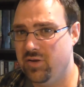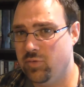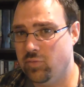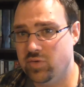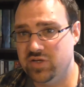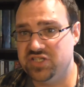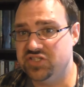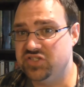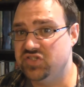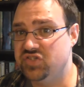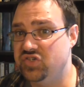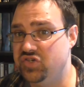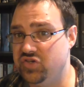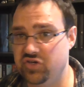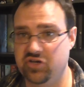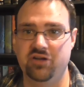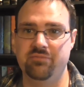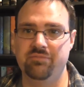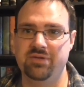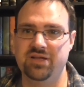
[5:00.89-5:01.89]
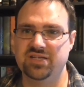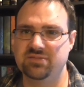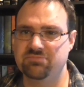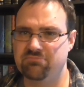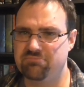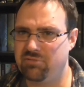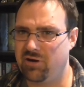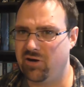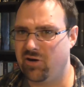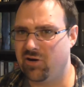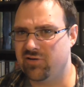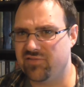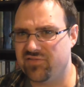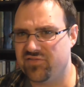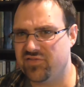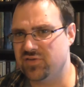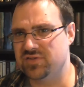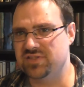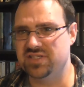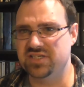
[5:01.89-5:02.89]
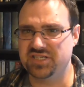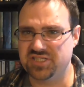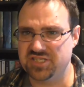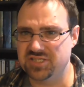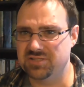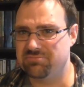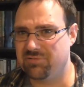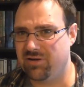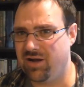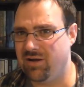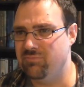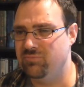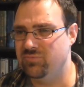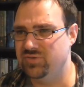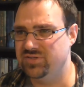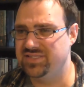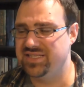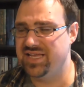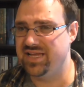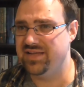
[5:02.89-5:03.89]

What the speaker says: which is good, because part of first edition's problem was